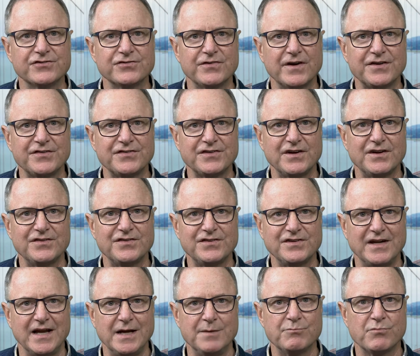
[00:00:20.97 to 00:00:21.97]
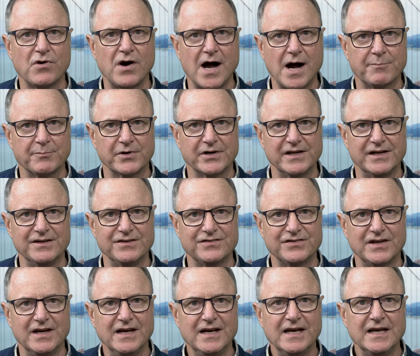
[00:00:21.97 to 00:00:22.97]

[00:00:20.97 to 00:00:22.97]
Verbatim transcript: trust estate properties.